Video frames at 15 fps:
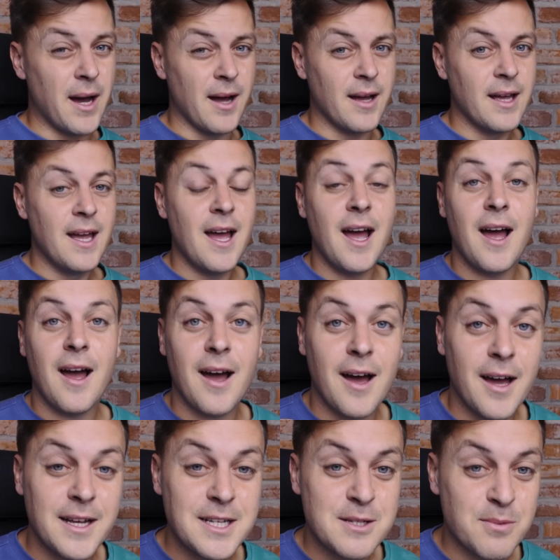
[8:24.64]
but
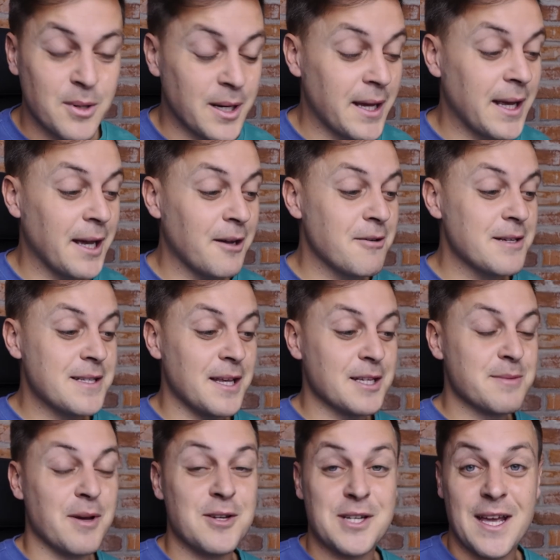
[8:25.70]
I just want to increase the
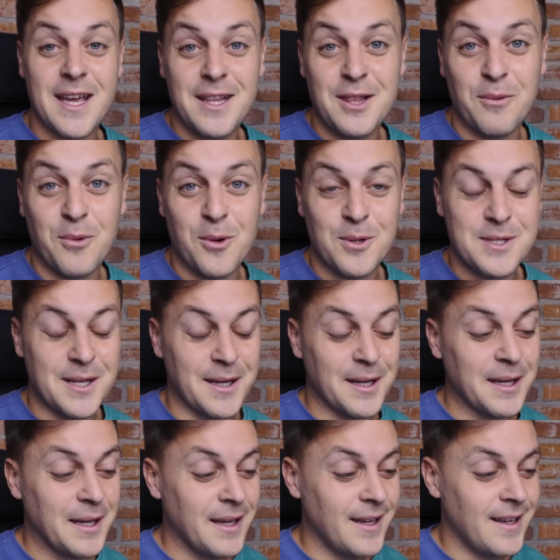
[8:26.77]
exposure in the
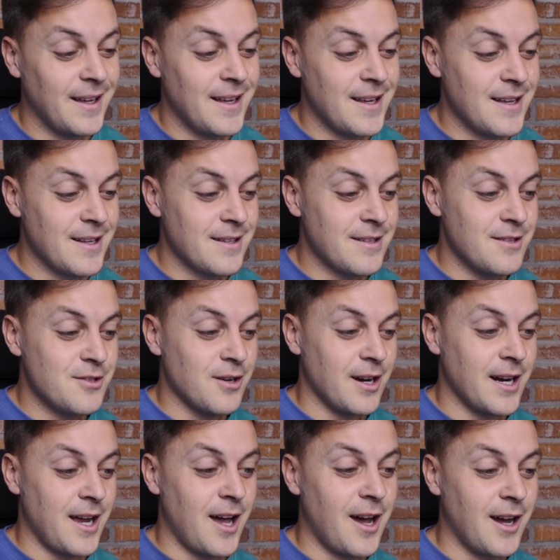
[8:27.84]
water to
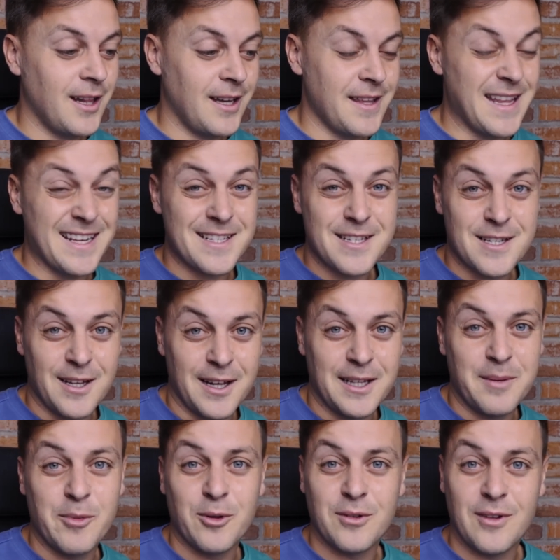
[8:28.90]
try and highlight that
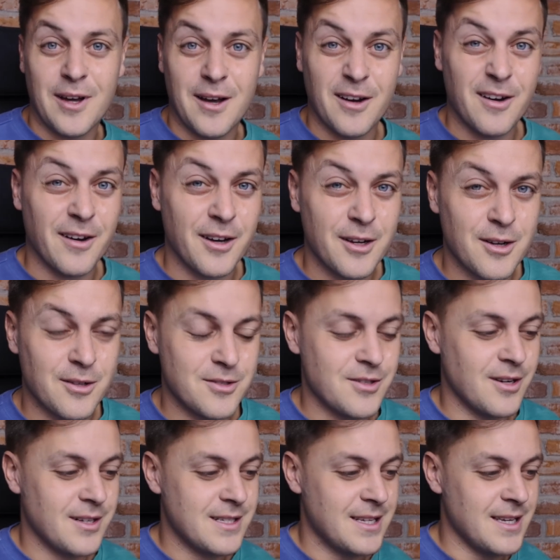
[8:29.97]
slightly more darker and
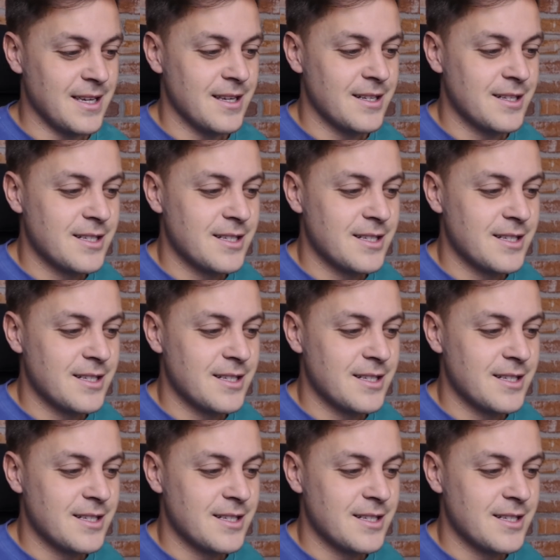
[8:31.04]
contrasty